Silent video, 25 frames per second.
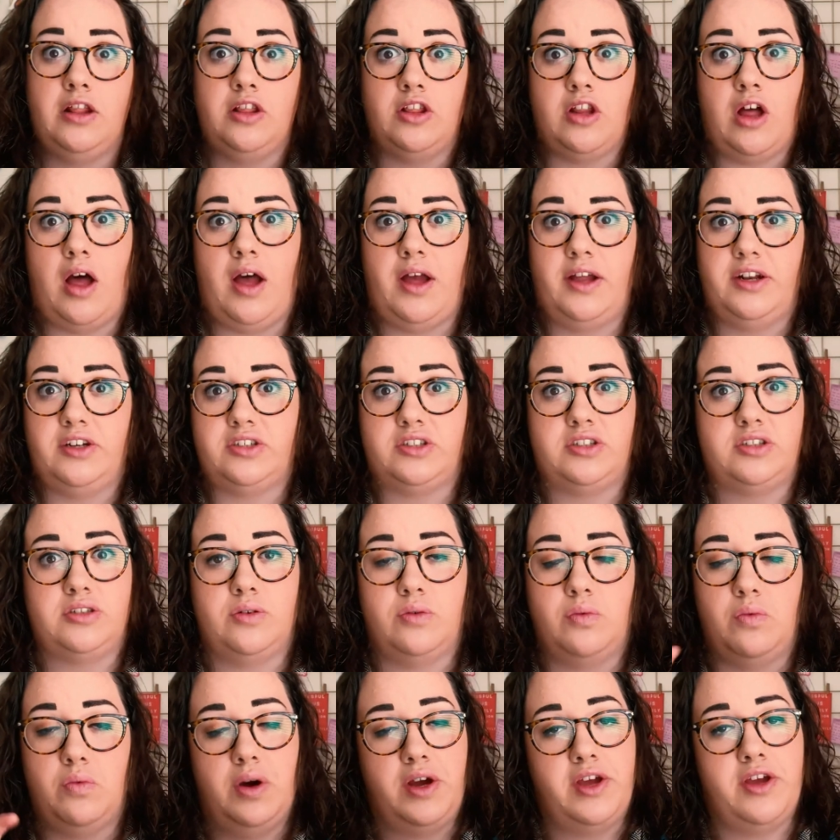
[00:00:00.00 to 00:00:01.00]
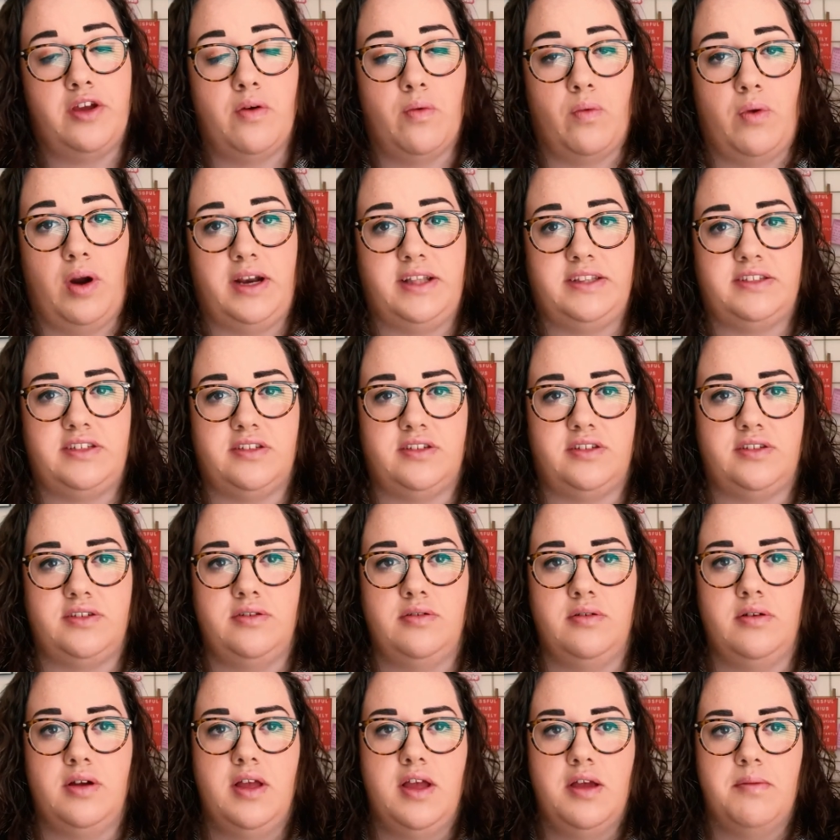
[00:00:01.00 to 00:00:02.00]
launch what you're wanting to
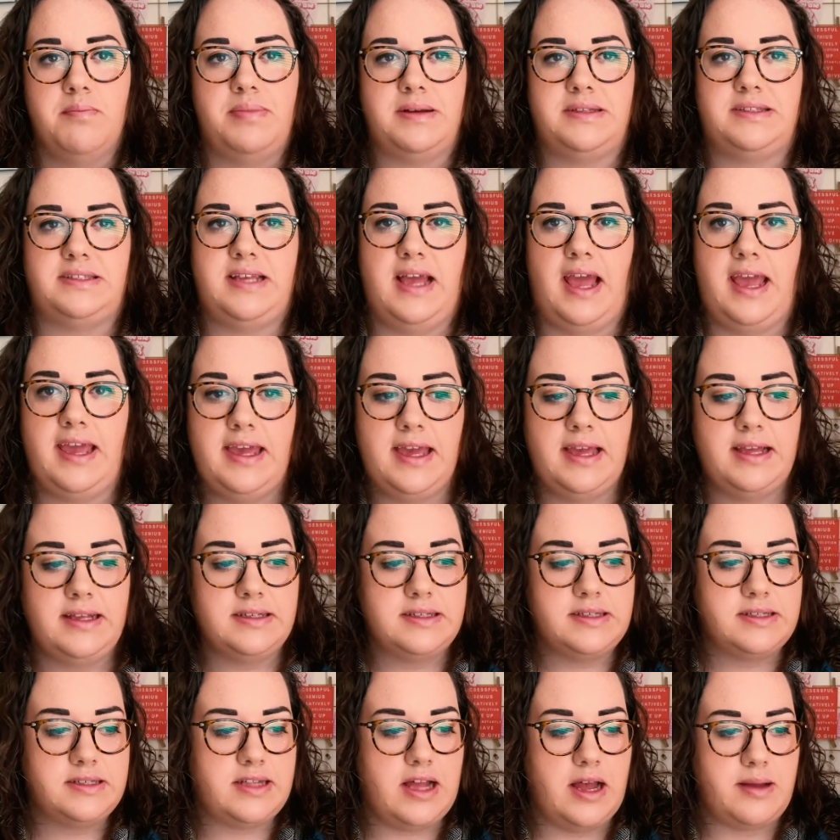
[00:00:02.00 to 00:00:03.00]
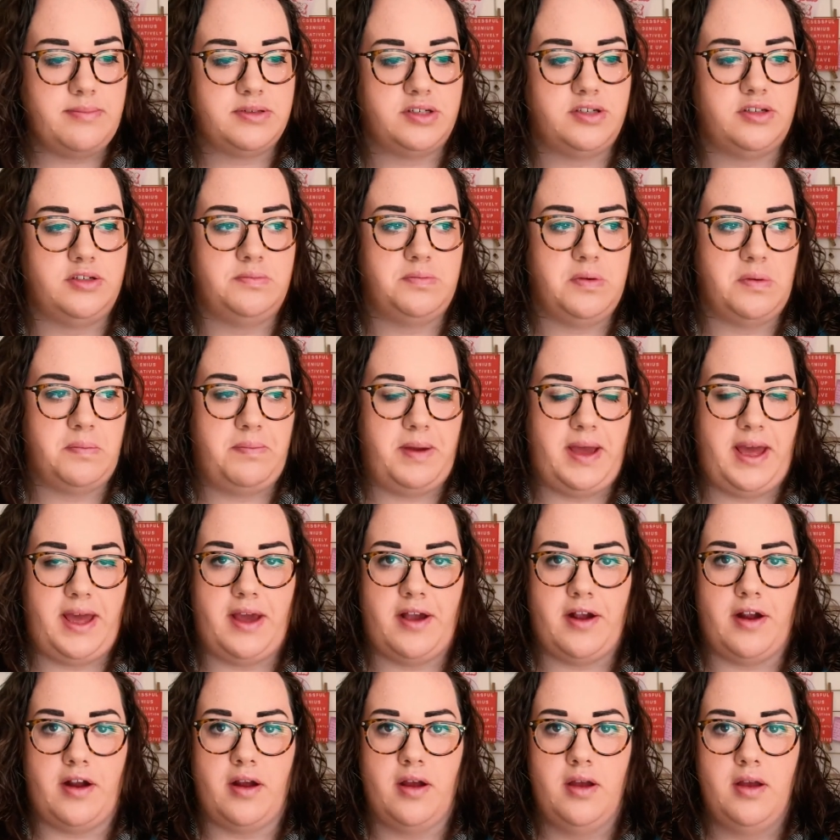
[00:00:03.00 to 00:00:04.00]
do, but taking steps to
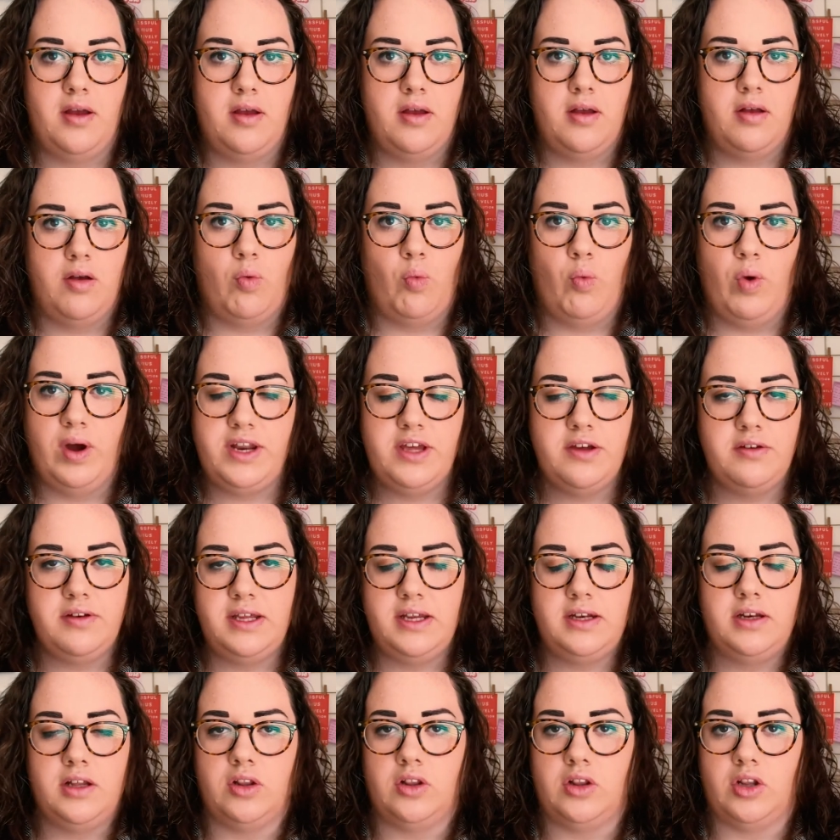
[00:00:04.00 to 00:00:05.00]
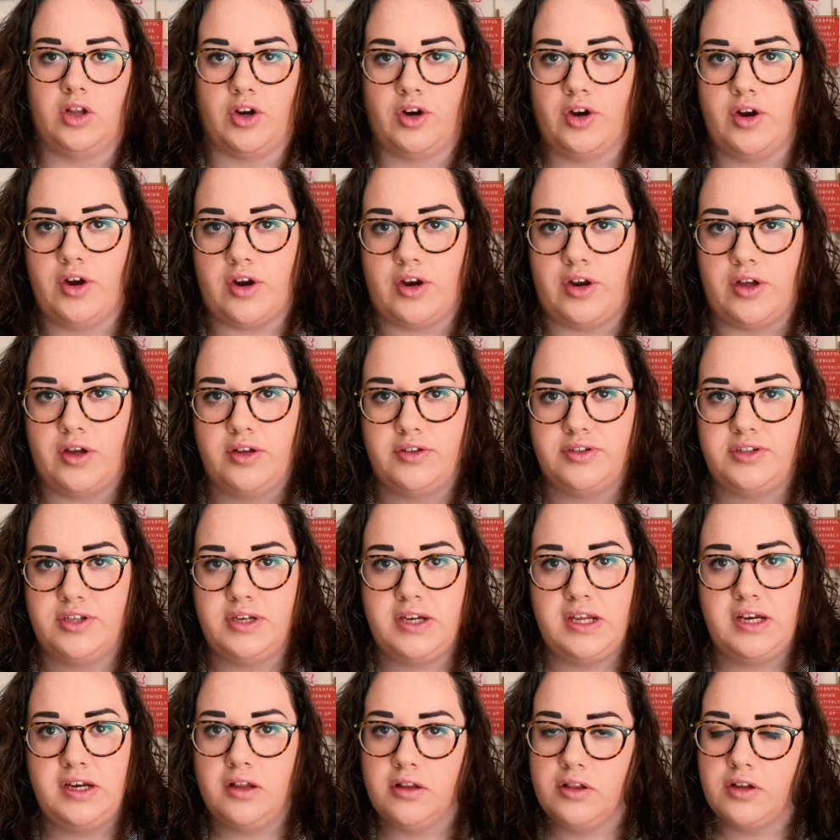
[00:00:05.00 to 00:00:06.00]
prepare. What do you need to learn? Do
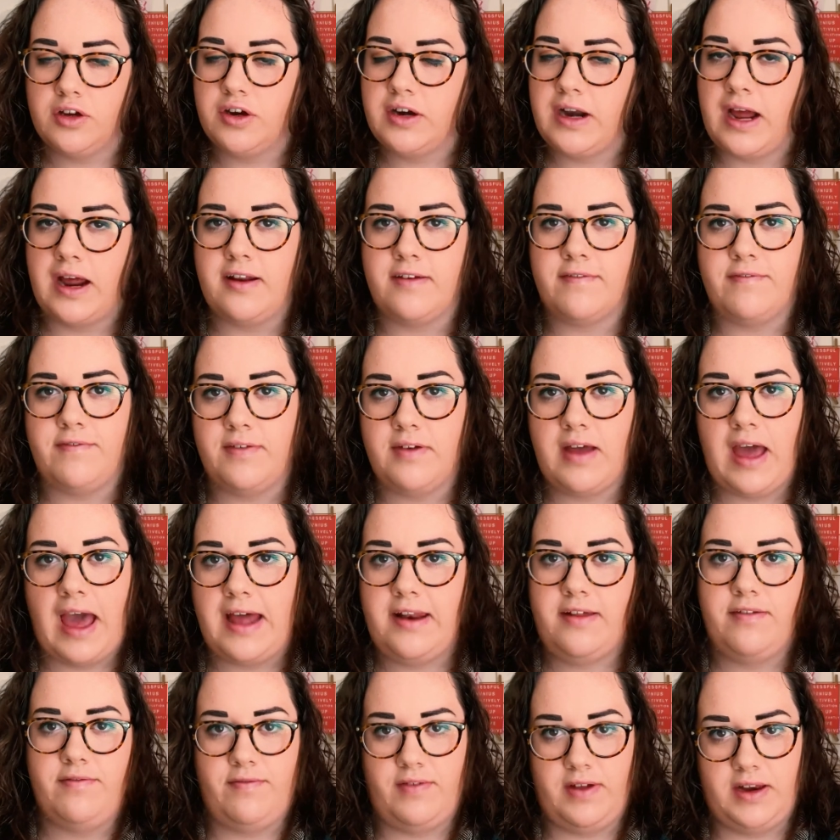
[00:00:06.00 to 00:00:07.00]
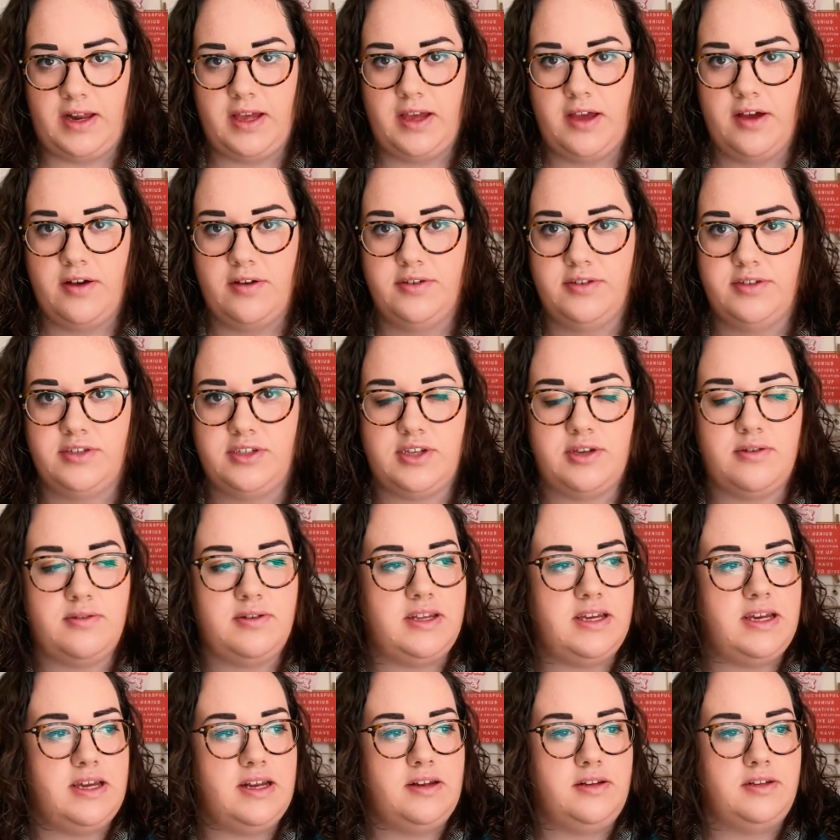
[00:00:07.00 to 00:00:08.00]
you need to learn how to edit videos? Do you
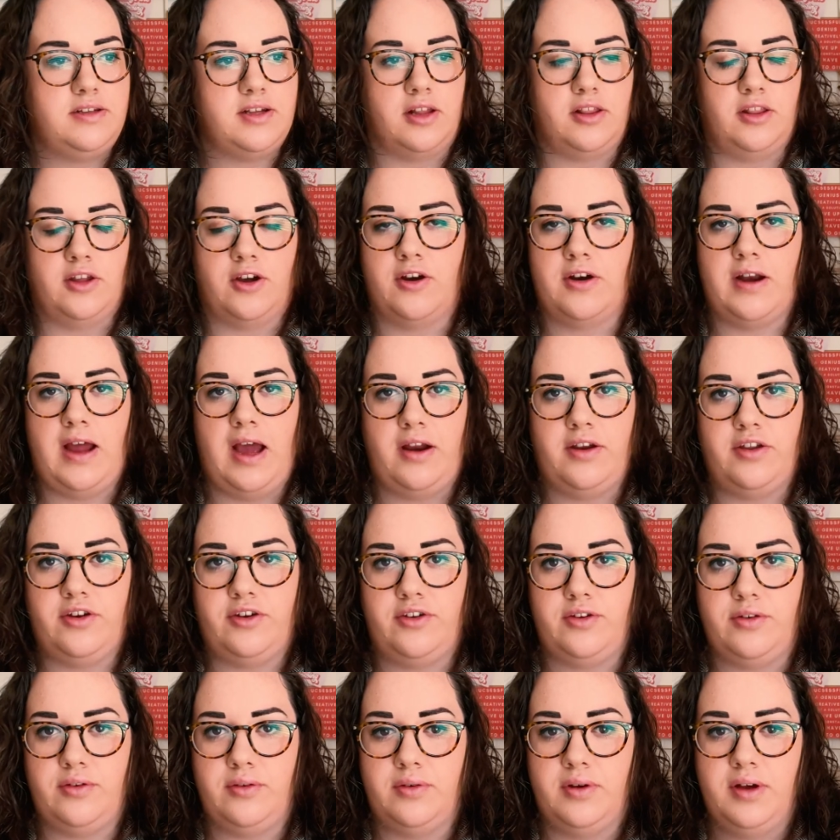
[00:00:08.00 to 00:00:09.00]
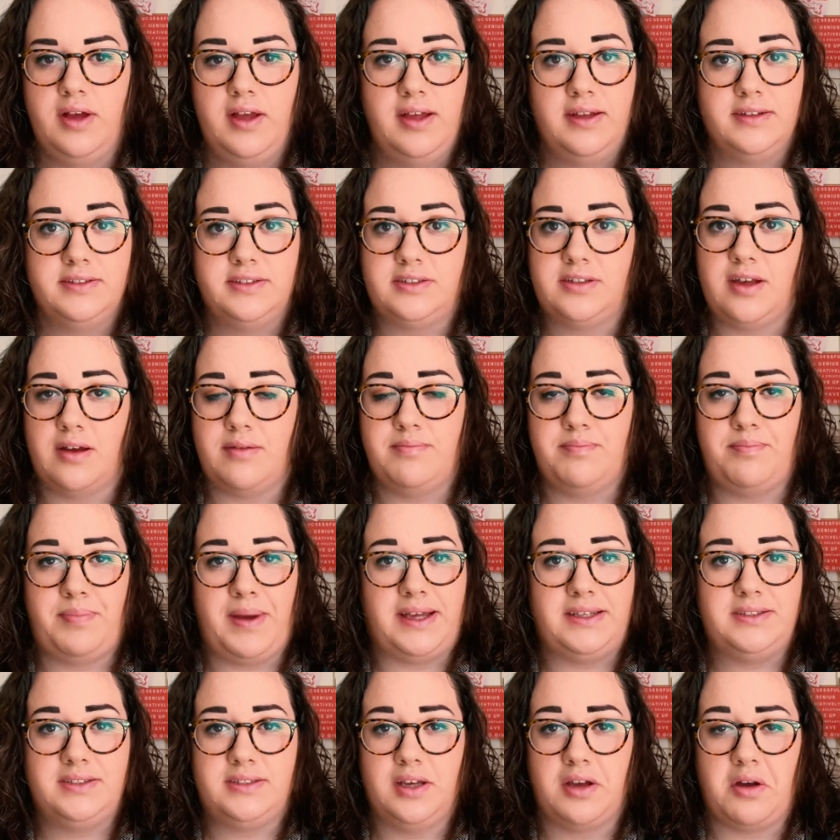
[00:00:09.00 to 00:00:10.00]
need to learn how to do some
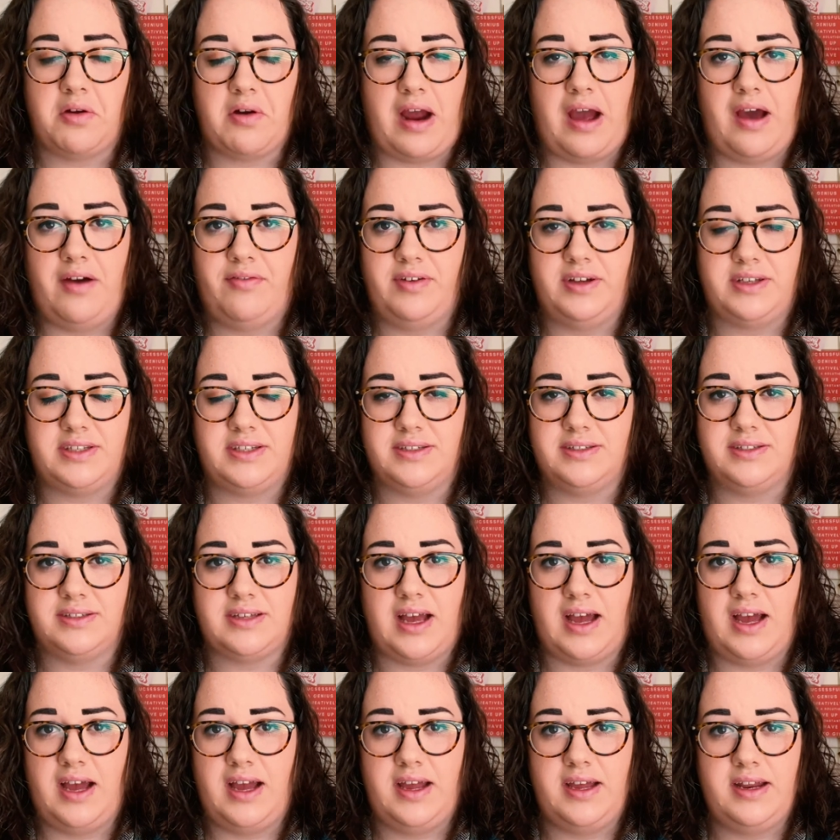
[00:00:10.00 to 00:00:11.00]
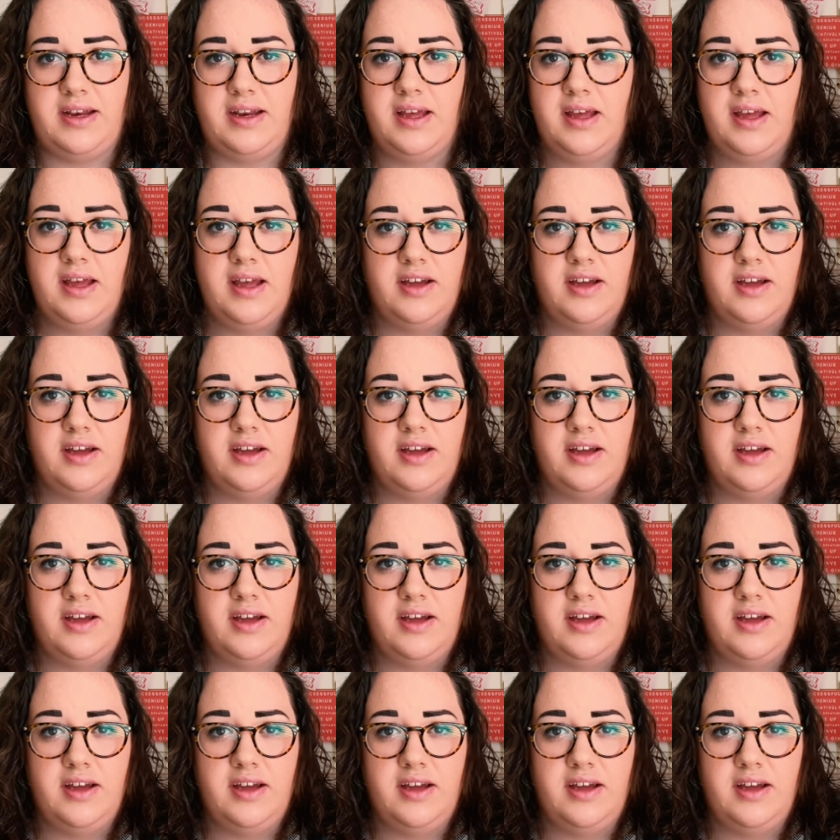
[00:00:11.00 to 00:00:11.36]
basic graphic design?